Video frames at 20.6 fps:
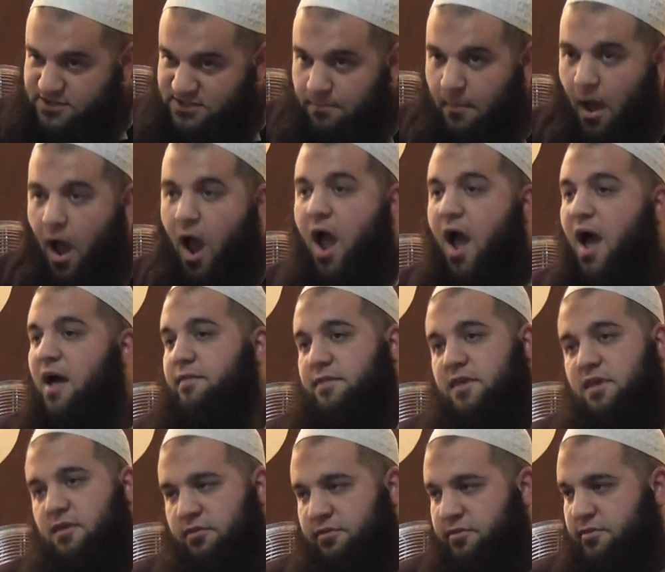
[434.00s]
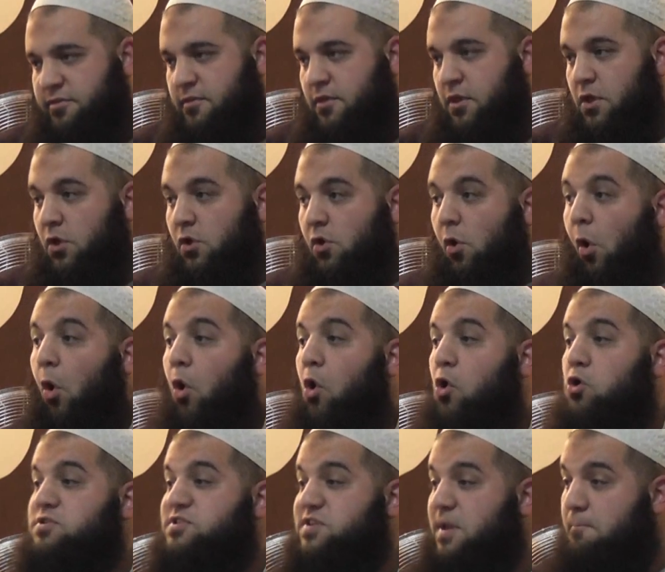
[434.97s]
some ahadith,
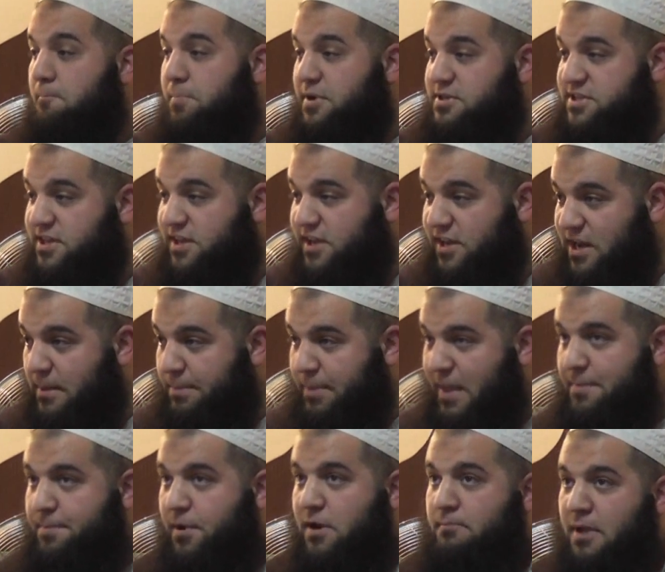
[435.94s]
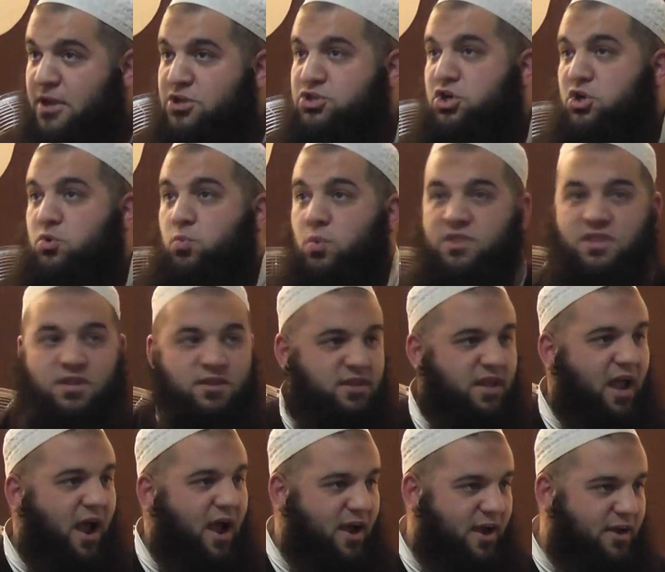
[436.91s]
or some particular people mentioned within
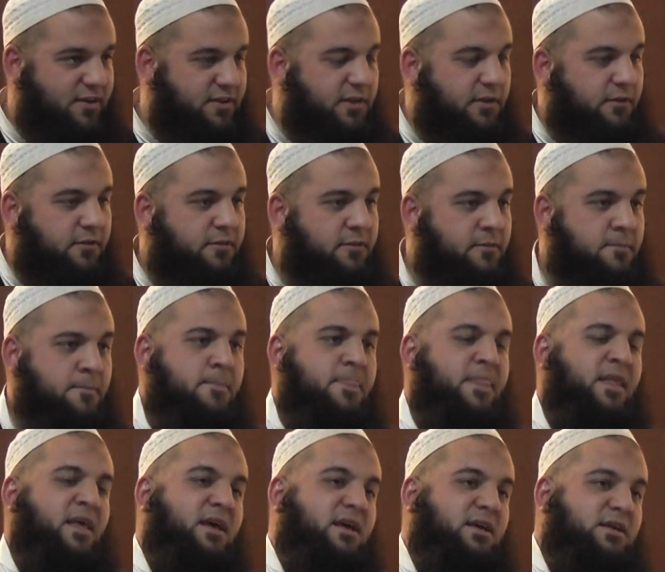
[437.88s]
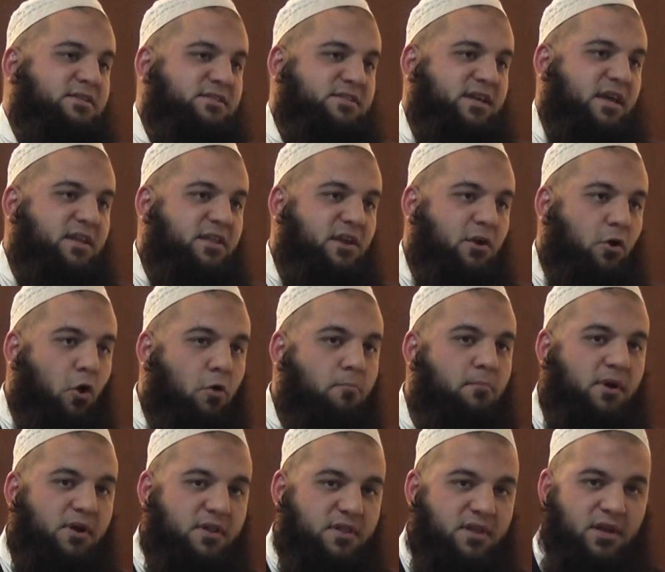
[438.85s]
the ahadith. Sayyidina
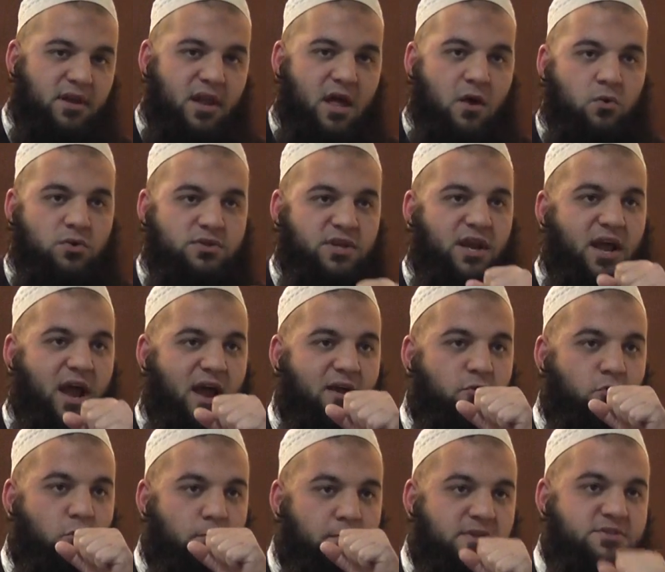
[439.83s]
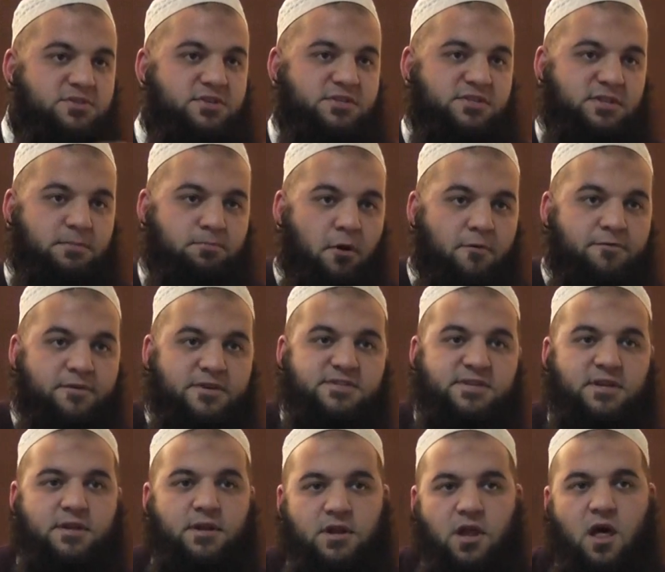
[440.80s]
Umar radiallahu ta'ala anhu mentions the Prophet
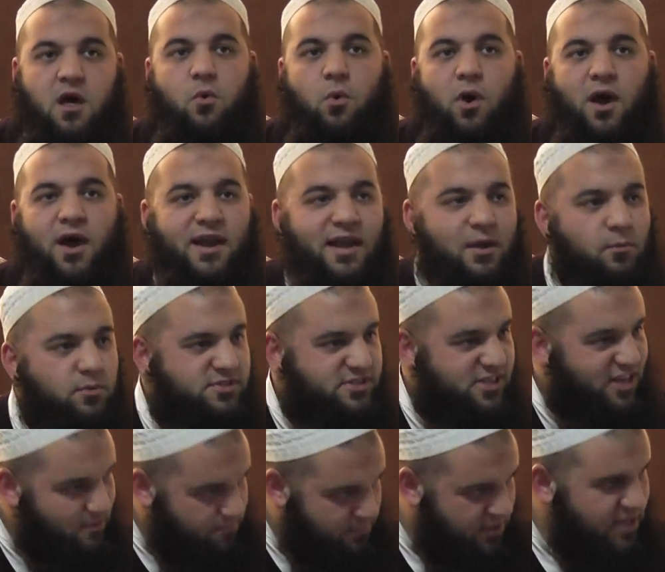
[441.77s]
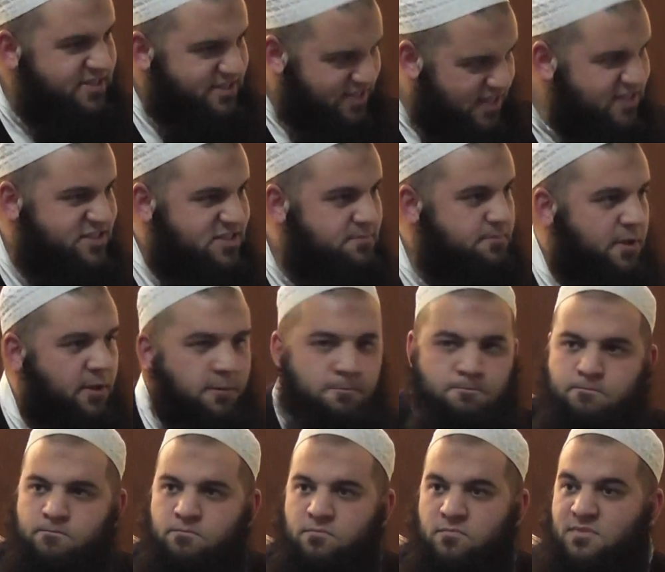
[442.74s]
sallallahu alayhi wasallam, he said to me,
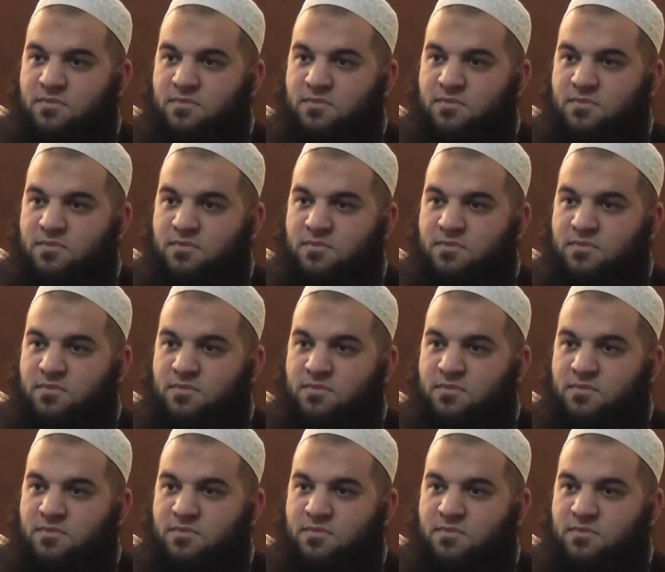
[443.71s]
